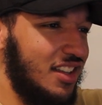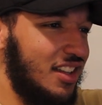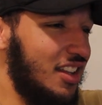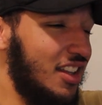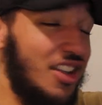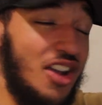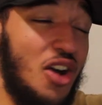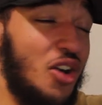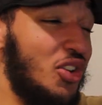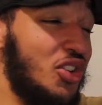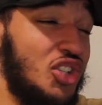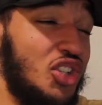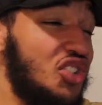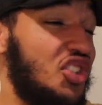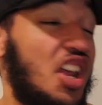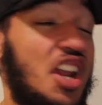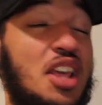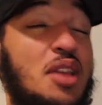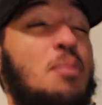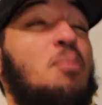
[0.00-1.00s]
Leon
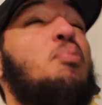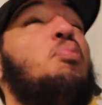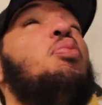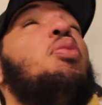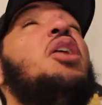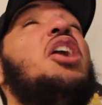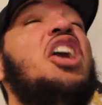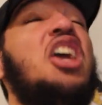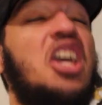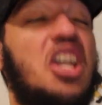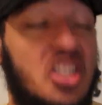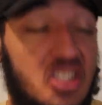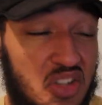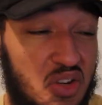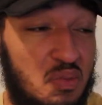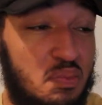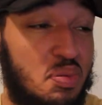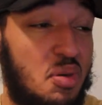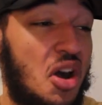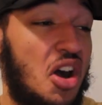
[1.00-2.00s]
just getting picked
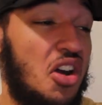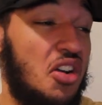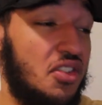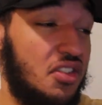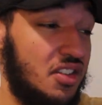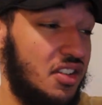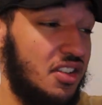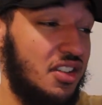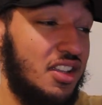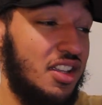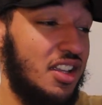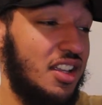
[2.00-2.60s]
apart.